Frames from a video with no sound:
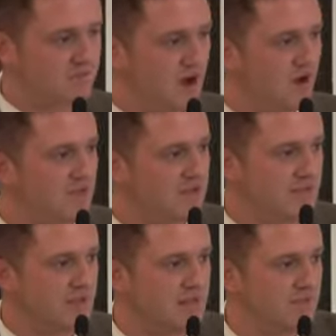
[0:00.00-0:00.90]
So rather than
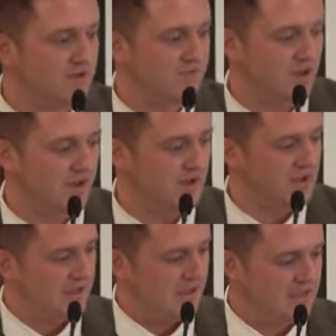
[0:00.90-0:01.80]
dealing with the
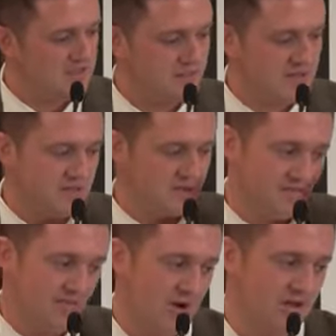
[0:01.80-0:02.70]
Islamists and the
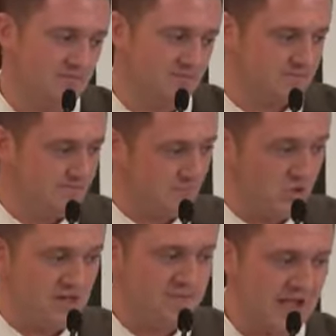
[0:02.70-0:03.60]
violent
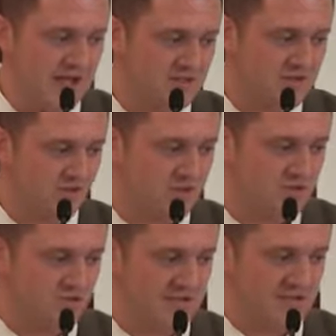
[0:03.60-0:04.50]
Muslim gangs that are on the
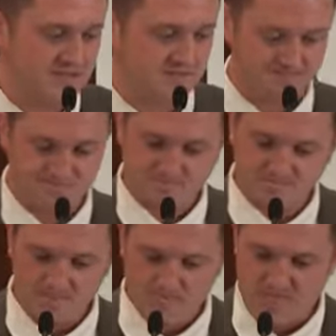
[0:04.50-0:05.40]
streets,
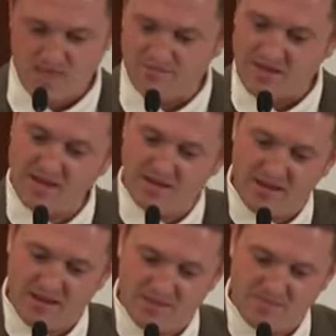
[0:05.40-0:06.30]
they
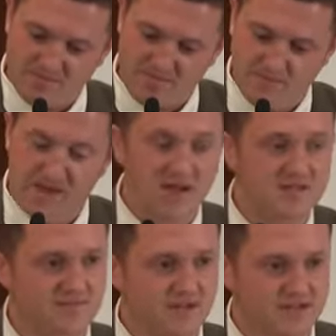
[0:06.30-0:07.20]
make
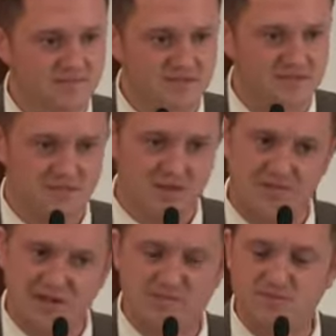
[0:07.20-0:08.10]
us the victims. So the
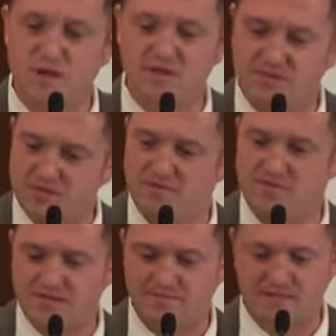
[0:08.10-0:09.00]
victims once and you're the
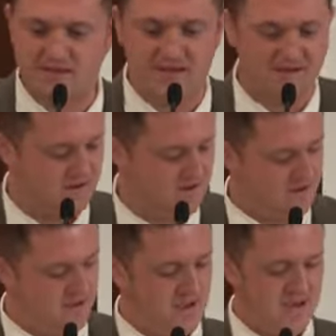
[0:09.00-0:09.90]
victims again.
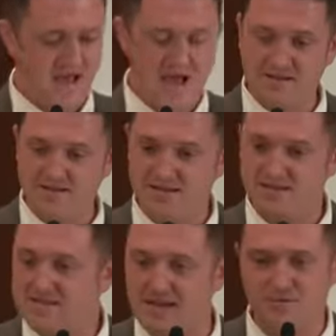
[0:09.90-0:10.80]
And
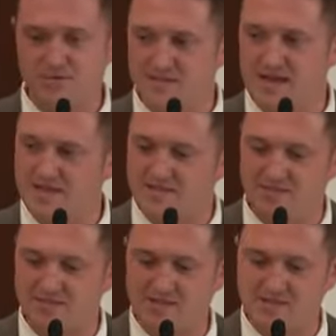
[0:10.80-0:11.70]
it was exactly the
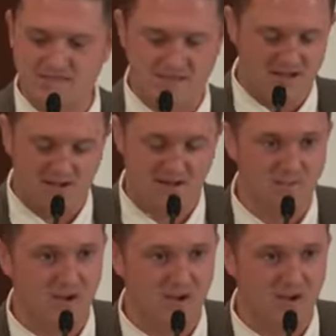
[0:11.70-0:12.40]
same as listening to that earlier.